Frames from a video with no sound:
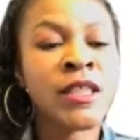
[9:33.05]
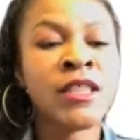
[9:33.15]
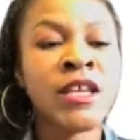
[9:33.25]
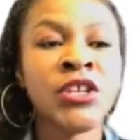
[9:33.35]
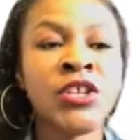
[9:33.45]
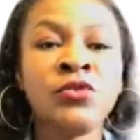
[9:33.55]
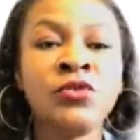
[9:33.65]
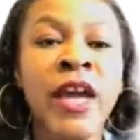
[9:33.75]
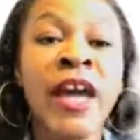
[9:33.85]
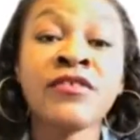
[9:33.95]
then
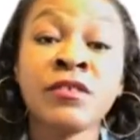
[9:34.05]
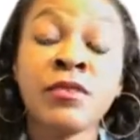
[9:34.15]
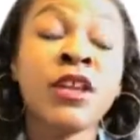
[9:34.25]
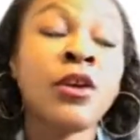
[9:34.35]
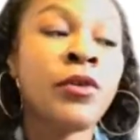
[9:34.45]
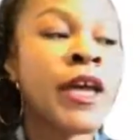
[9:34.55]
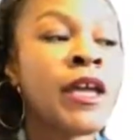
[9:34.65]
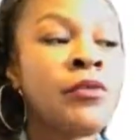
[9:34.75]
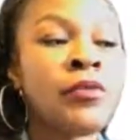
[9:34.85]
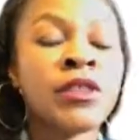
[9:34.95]
you have to be
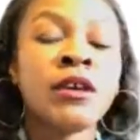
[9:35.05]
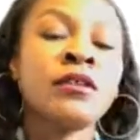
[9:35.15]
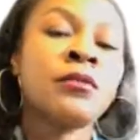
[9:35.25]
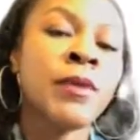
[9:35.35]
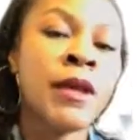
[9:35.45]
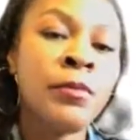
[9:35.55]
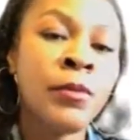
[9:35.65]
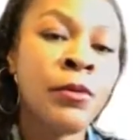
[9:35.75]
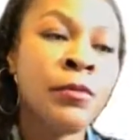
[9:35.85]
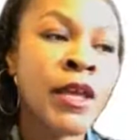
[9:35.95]
okay with other
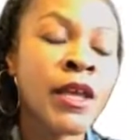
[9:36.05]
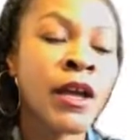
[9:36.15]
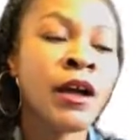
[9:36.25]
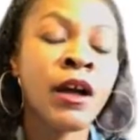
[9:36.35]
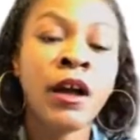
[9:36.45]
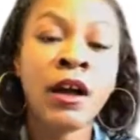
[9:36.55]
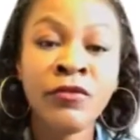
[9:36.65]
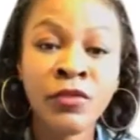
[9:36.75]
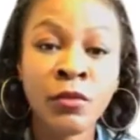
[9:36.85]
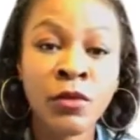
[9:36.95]
people being
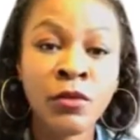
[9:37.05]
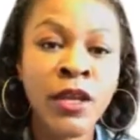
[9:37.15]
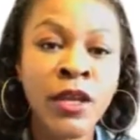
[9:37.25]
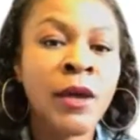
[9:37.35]
uncomfortable.